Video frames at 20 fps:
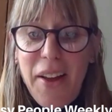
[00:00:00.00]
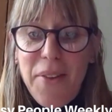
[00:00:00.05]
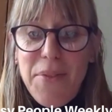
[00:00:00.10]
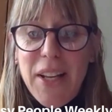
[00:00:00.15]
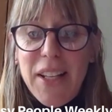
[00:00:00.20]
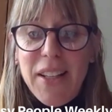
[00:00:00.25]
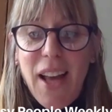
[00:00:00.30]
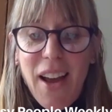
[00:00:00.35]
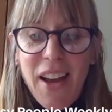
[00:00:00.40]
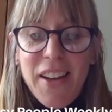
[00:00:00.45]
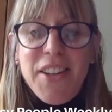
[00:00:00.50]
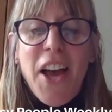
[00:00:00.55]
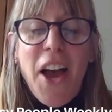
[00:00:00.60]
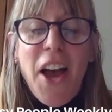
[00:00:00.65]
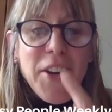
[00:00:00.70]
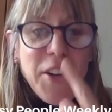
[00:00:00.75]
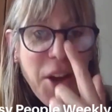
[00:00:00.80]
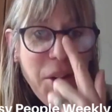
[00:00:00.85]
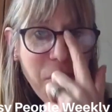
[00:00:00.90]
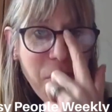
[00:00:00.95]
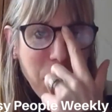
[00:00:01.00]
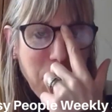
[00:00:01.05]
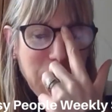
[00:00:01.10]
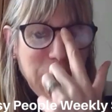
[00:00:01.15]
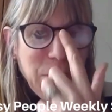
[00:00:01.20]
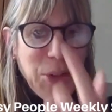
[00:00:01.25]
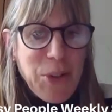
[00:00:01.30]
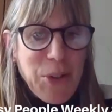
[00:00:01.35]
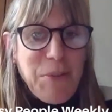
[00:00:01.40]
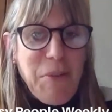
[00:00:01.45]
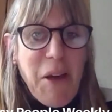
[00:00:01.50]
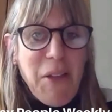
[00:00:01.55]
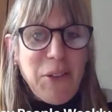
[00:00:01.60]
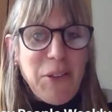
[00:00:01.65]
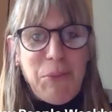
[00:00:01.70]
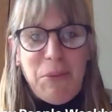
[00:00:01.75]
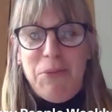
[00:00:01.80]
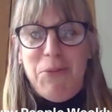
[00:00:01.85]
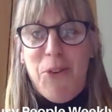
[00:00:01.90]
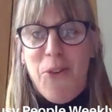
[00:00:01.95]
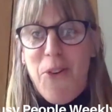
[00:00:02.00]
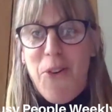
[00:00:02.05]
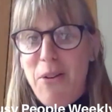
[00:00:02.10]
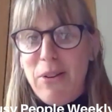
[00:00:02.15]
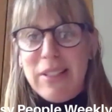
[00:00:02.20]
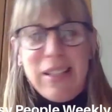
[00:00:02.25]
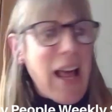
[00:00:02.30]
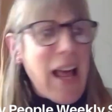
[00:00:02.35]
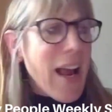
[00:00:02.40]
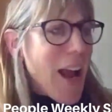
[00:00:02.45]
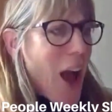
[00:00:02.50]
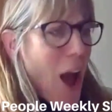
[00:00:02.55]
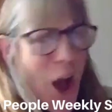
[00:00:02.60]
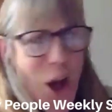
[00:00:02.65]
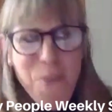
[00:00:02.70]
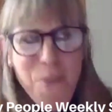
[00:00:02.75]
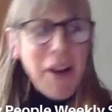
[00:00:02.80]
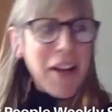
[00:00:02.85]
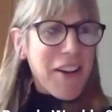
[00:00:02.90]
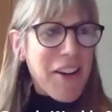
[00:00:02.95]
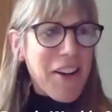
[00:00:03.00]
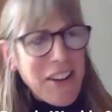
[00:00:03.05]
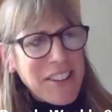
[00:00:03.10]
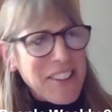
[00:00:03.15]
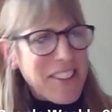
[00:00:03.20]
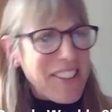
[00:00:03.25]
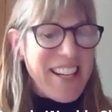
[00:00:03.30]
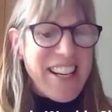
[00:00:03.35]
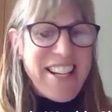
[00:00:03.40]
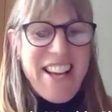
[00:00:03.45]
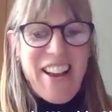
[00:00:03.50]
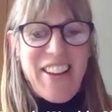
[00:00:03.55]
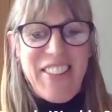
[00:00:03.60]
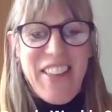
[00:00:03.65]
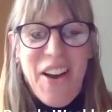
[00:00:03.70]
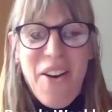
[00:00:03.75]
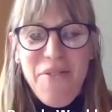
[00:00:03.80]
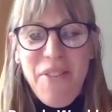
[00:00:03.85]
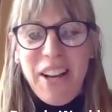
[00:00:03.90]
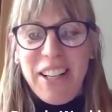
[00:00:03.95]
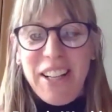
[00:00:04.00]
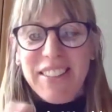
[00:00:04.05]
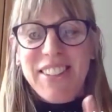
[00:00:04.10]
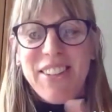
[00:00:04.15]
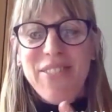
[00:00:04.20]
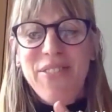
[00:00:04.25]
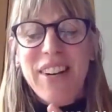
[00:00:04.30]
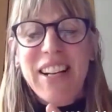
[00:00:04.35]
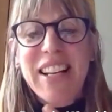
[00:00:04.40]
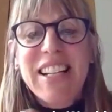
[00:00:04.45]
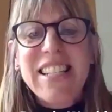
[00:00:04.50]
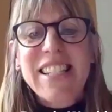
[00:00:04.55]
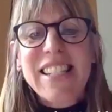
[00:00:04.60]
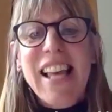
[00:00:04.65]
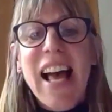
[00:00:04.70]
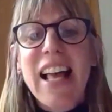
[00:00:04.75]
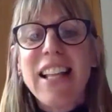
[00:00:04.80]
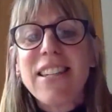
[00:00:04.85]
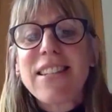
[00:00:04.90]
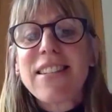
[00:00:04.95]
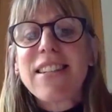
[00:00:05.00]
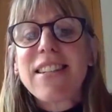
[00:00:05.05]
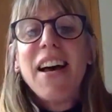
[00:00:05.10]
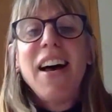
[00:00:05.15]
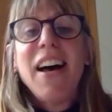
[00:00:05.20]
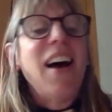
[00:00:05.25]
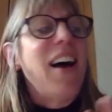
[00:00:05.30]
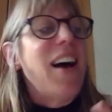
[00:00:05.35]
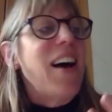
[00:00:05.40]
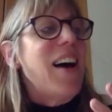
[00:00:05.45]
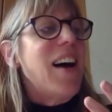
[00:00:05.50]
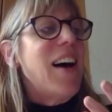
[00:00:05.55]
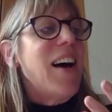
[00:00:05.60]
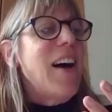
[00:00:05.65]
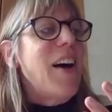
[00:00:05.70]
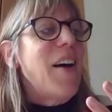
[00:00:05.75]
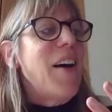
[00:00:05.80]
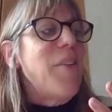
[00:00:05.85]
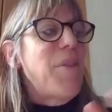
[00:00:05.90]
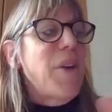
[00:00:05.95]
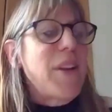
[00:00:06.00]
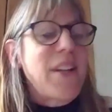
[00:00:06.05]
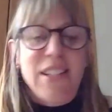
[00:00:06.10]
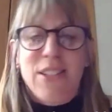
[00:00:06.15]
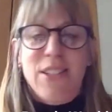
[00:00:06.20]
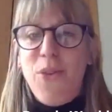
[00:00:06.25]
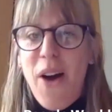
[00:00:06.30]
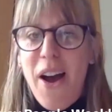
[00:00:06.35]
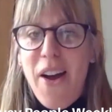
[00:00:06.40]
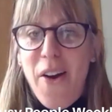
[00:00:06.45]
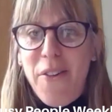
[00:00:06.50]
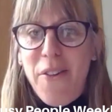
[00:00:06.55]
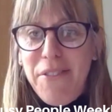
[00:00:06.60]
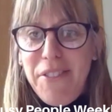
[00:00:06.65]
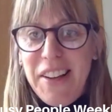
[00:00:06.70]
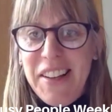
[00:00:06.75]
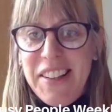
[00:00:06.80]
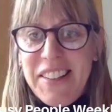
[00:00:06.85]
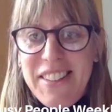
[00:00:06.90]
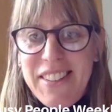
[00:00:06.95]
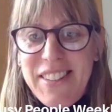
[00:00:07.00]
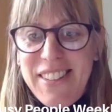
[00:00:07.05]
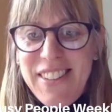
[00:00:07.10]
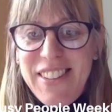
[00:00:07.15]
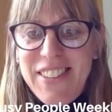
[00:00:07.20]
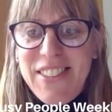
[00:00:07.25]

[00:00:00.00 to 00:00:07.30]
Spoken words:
I mean, I know when we talked about this before, I was like, oh my gosh, that makes complete sense. But it's quite obvious.